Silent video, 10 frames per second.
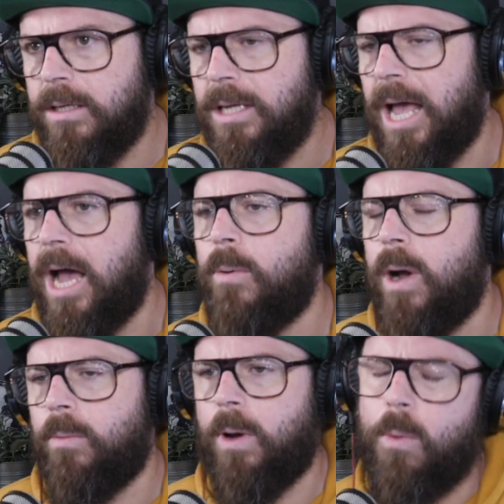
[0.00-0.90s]
Yeah,
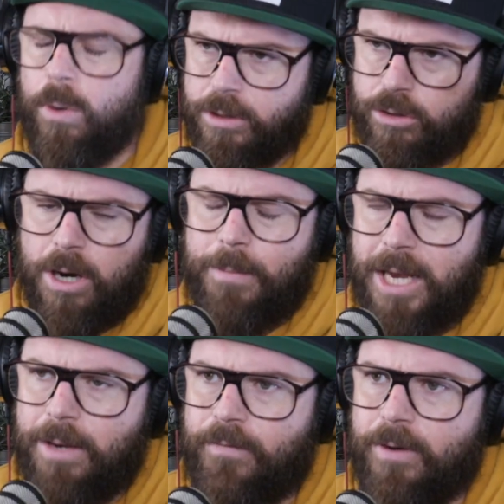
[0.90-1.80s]
I wasn't trying to
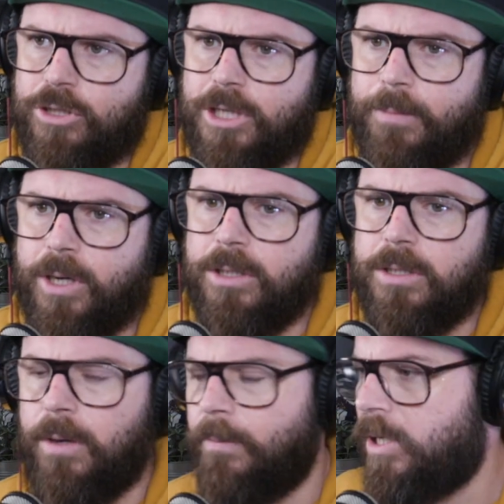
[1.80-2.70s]
make him feel shit
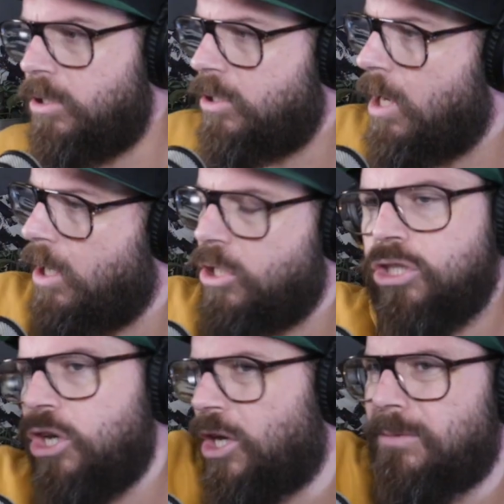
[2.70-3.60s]
because a
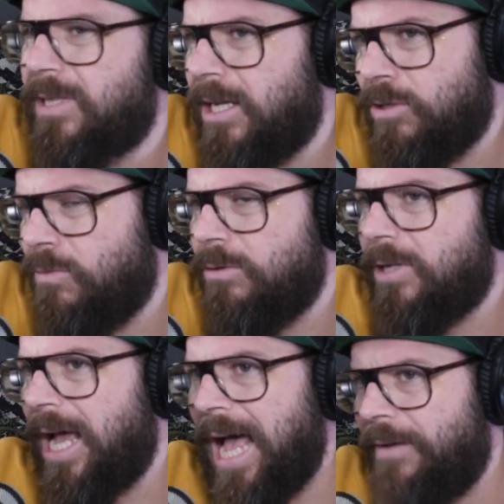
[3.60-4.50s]
circumstance arose
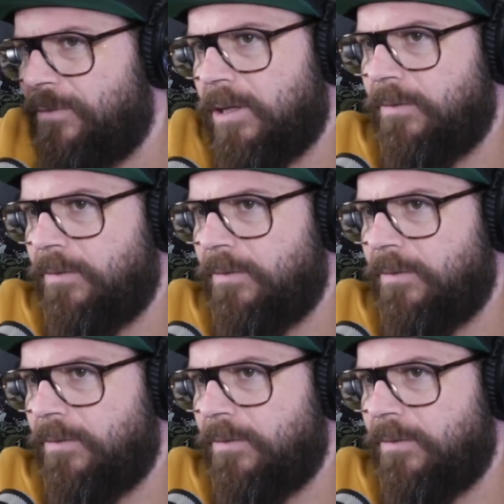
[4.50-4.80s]
after the